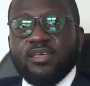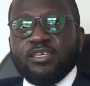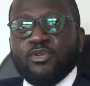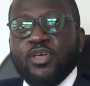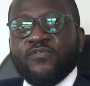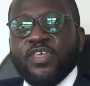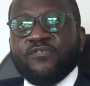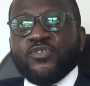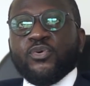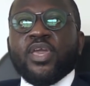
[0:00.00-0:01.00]

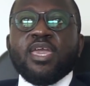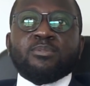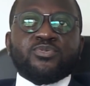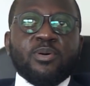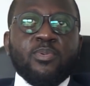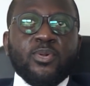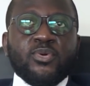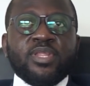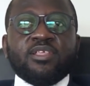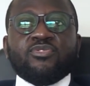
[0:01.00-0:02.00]
you came to
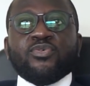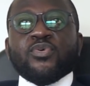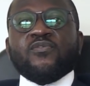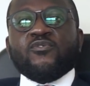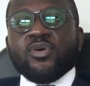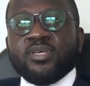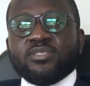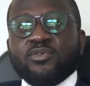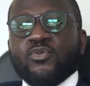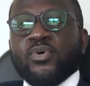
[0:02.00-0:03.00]
Appolonia 3 or 4
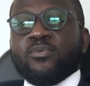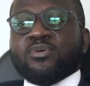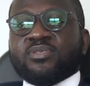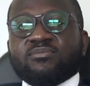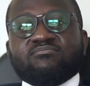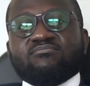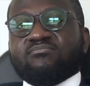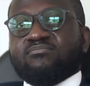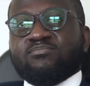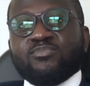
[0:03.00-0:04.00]
years ago, it
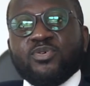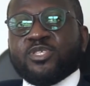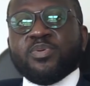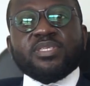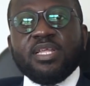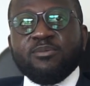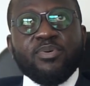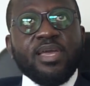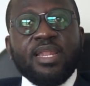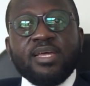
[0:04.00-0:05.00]
was basically
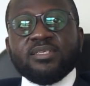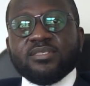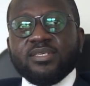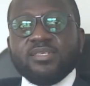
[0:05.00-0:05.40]
bare land